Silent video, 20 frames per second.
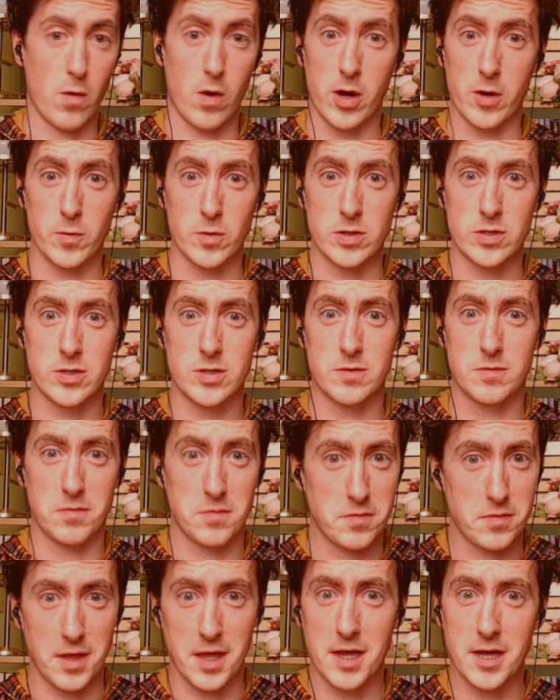I would
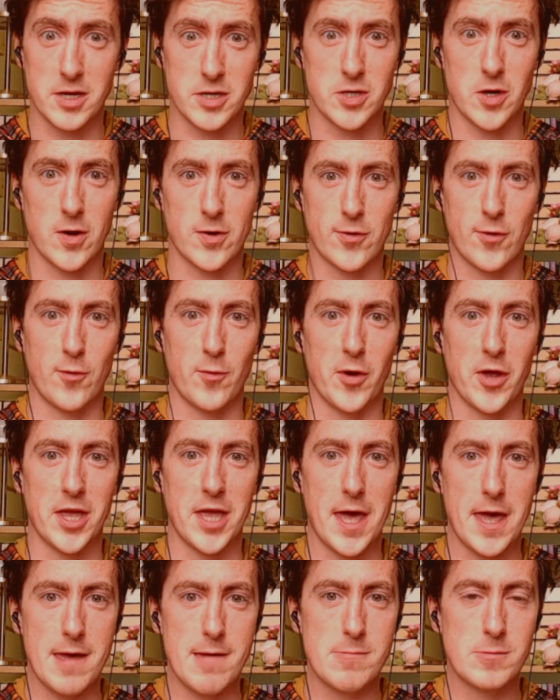think and talk through my
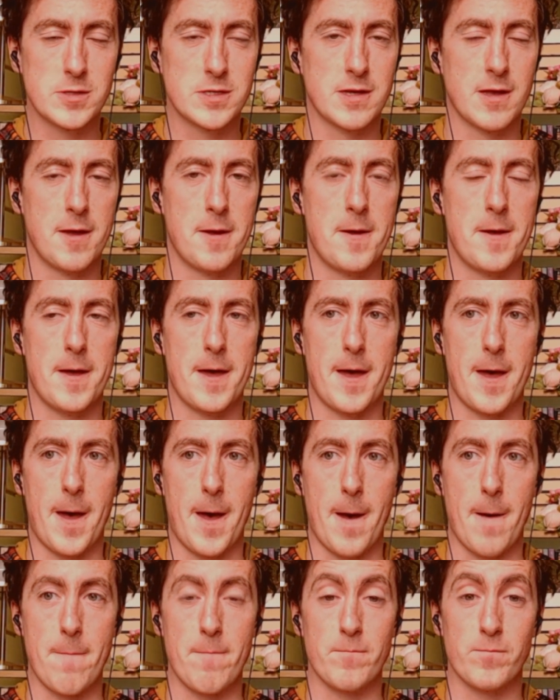games.
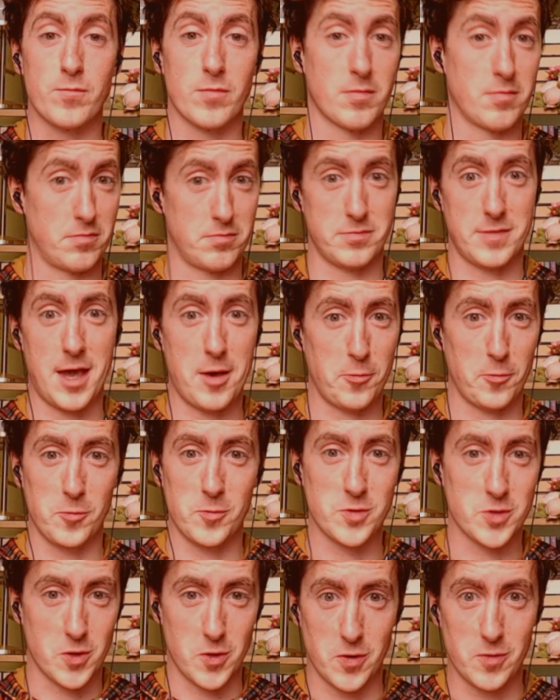That one
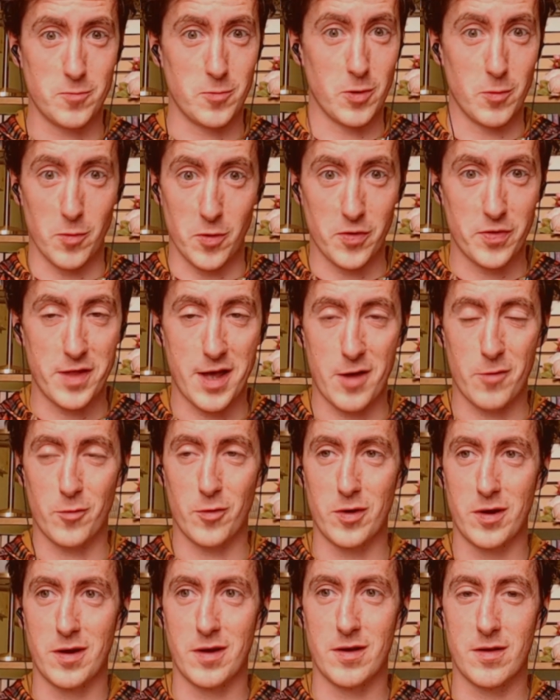was good. We won that
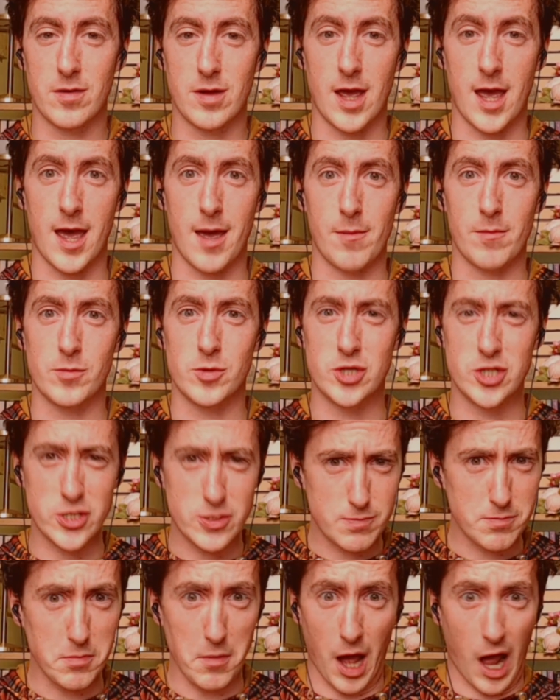one.
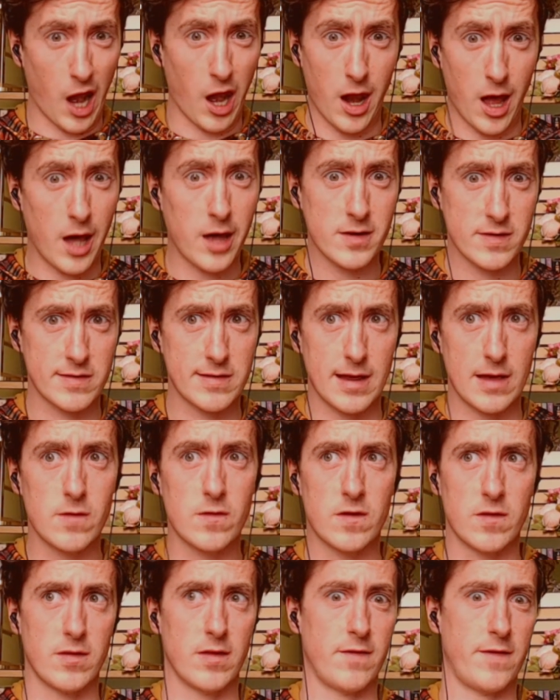A lot down
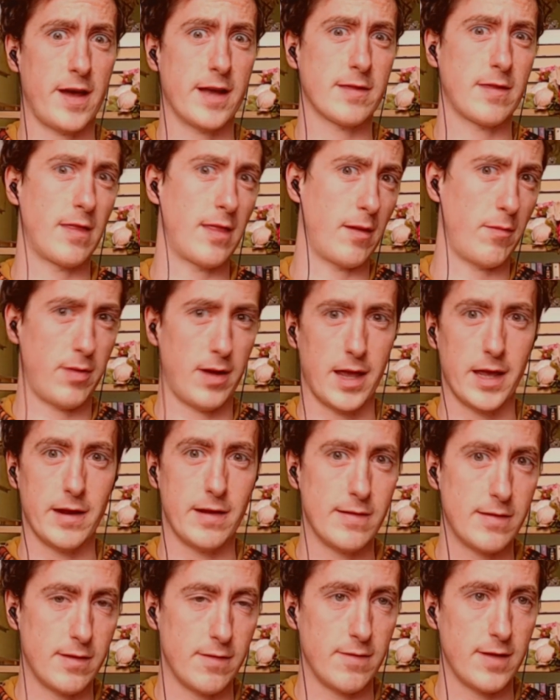to the fact that they played
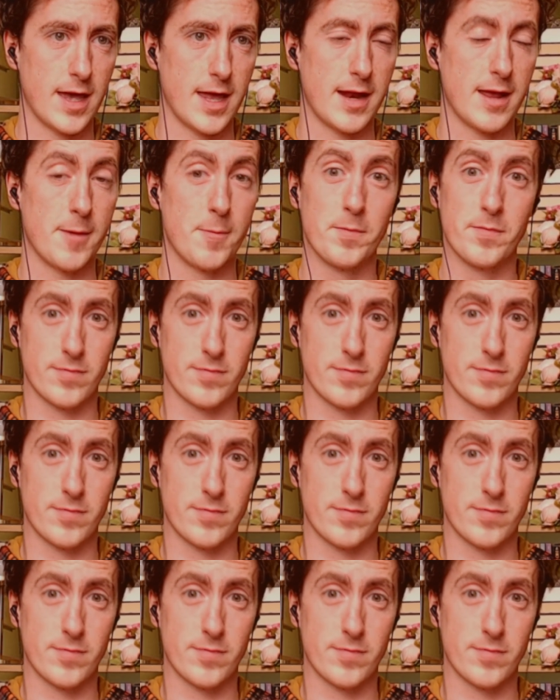into the Vienna,